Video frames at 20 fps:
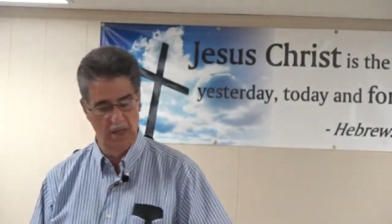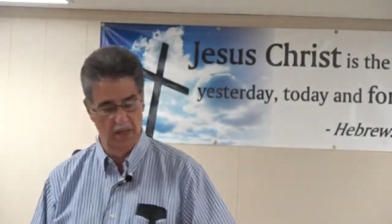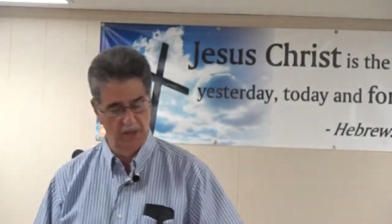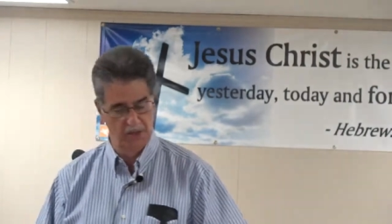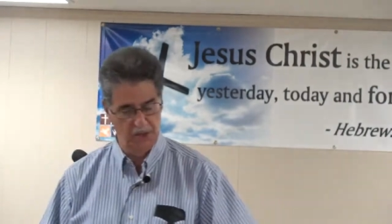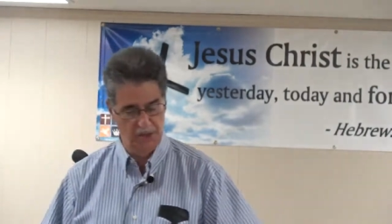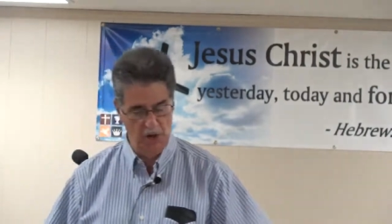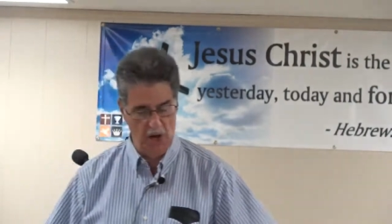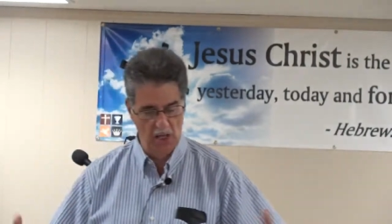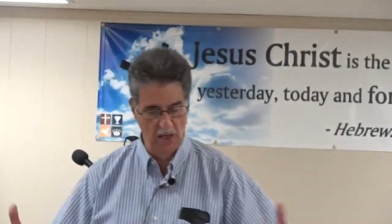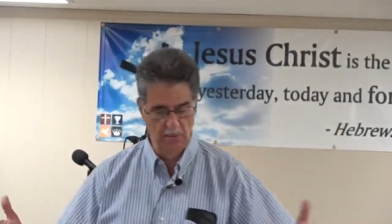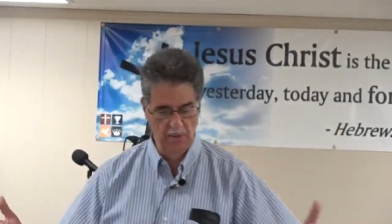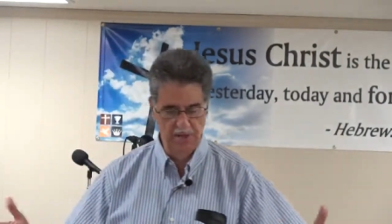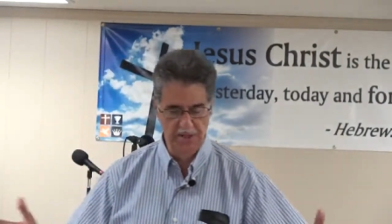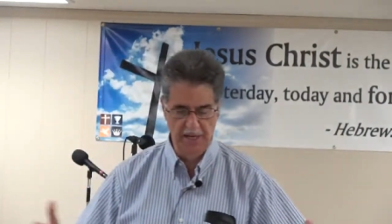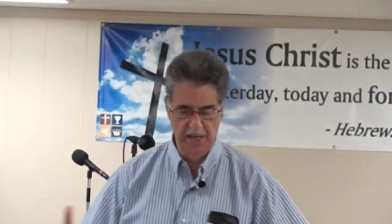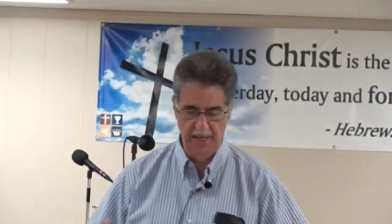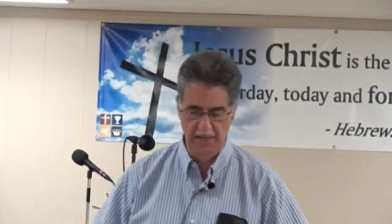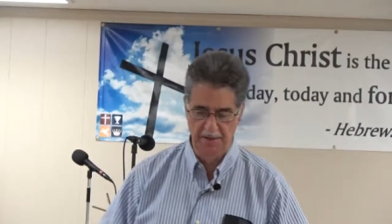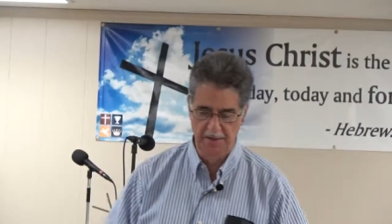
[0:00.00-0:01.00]
Solomon
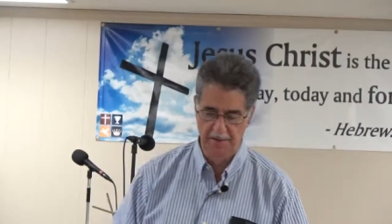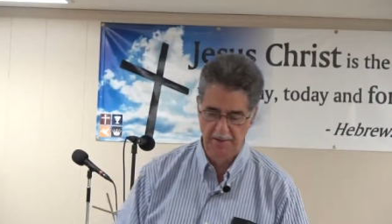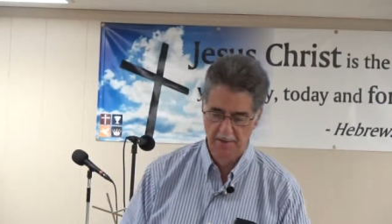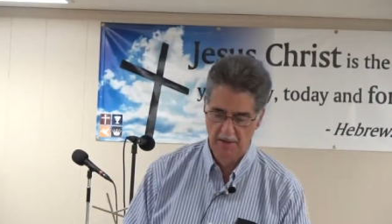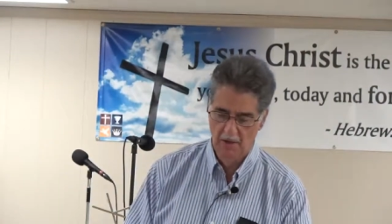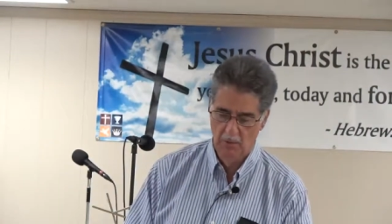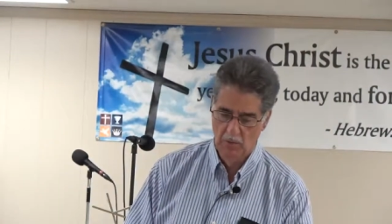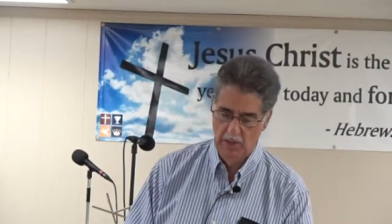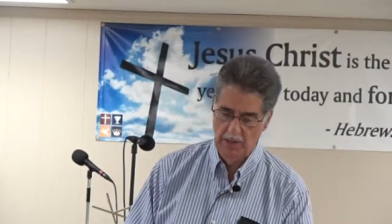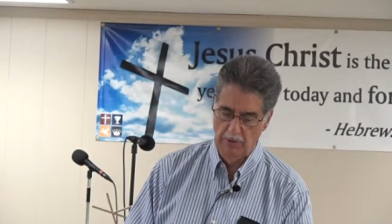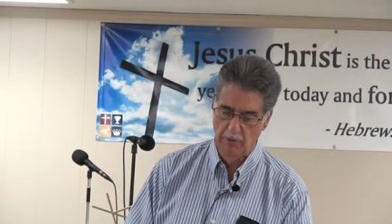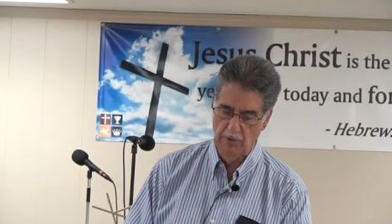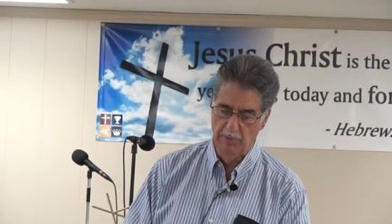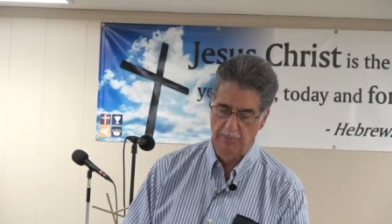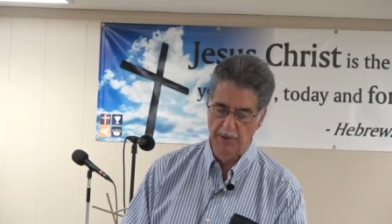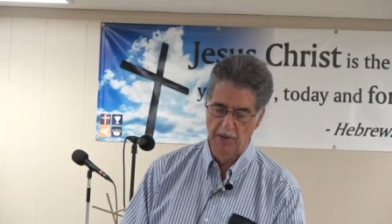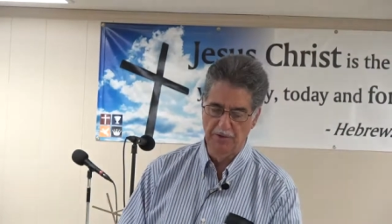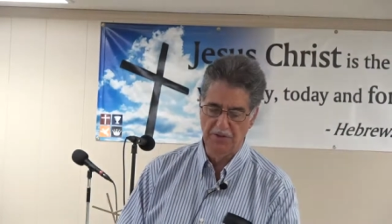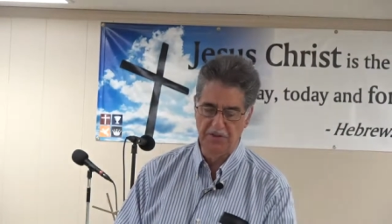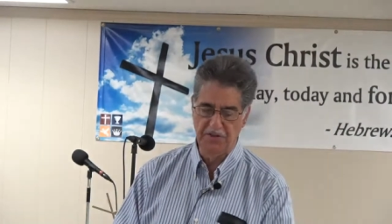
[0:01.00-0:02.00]
did. When he
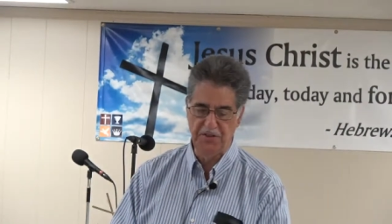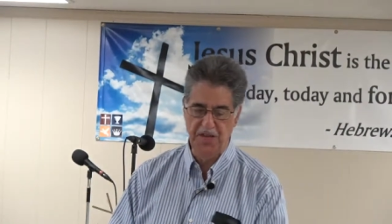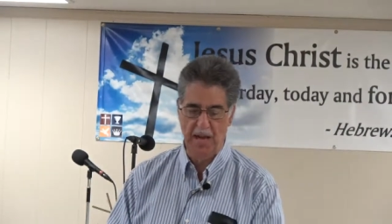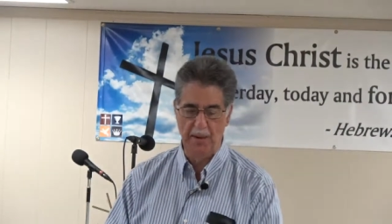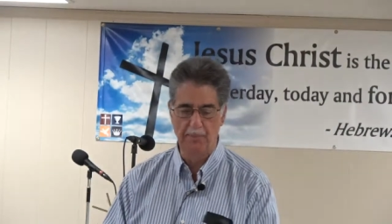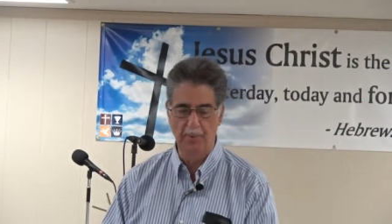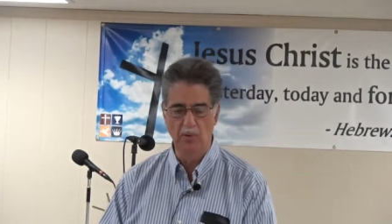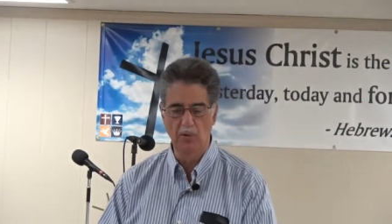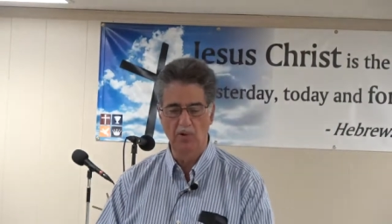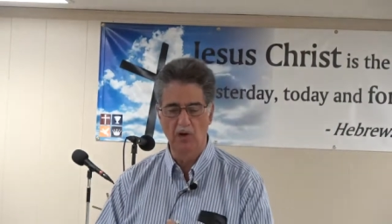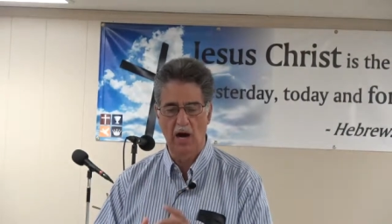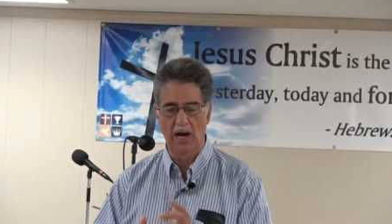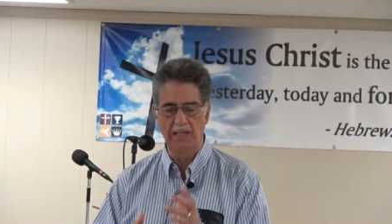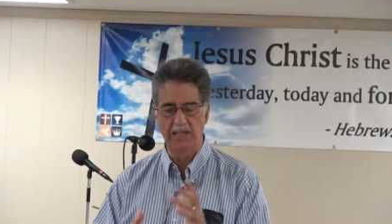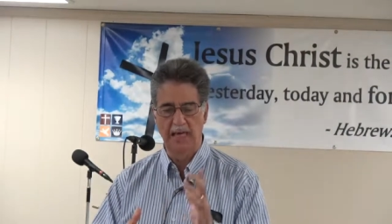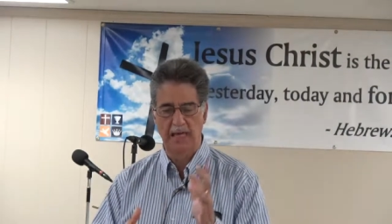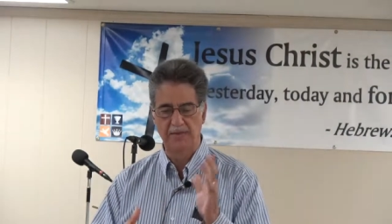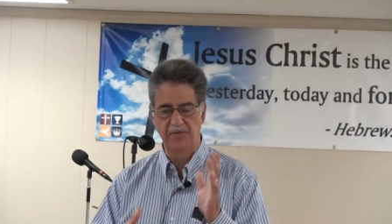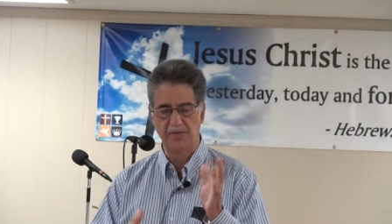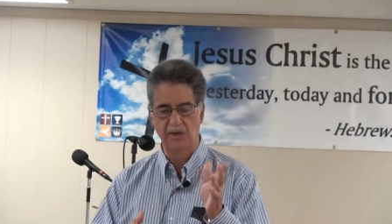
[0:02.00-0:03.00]
rebuilt the temple,
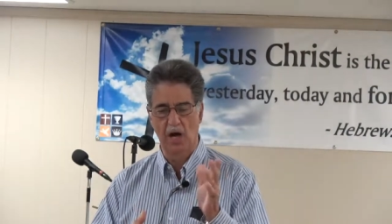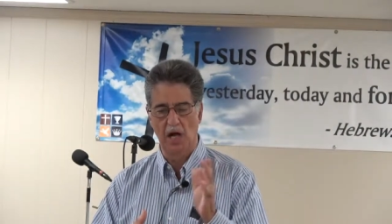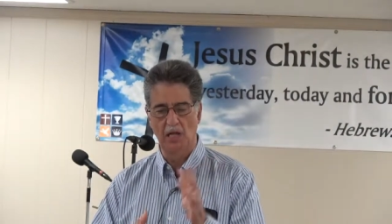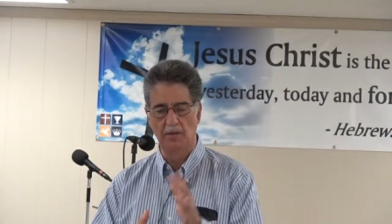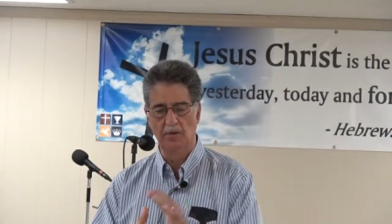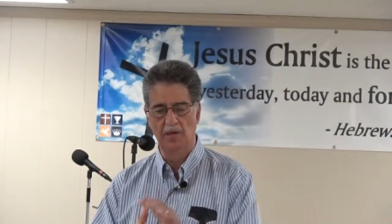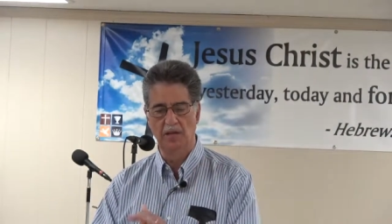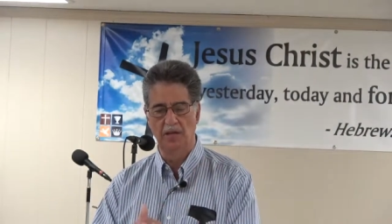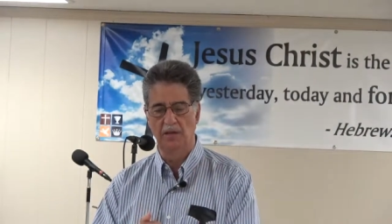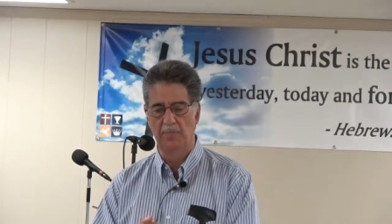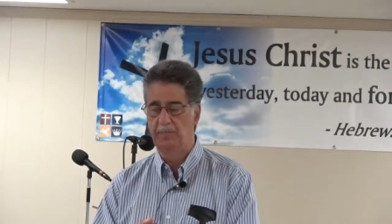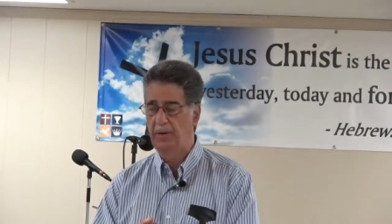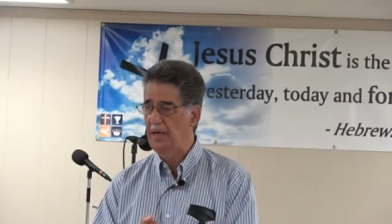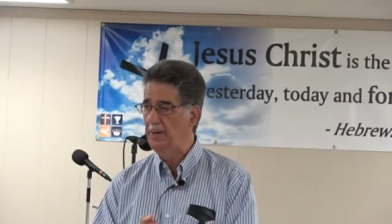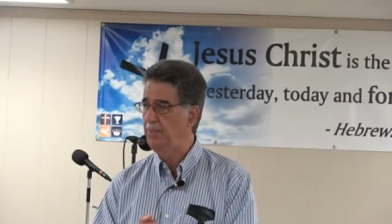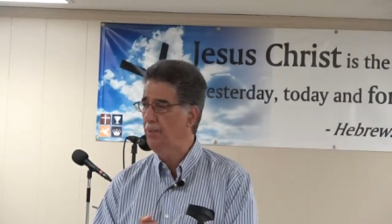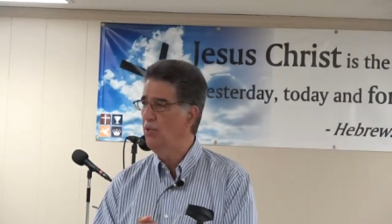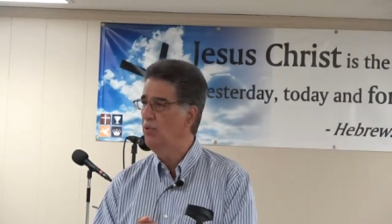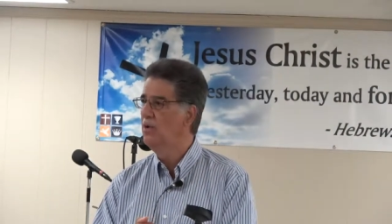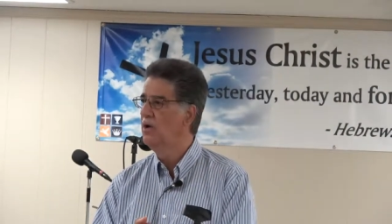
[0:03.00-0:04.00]
God gave Solomon and the
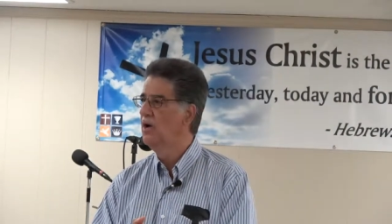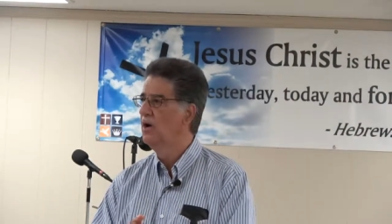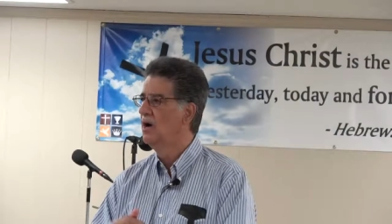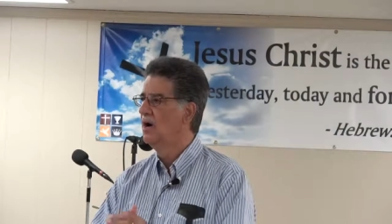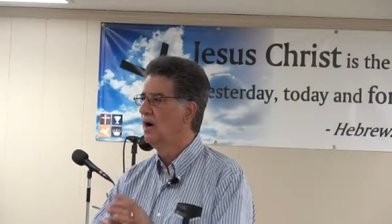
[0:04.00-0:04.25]
people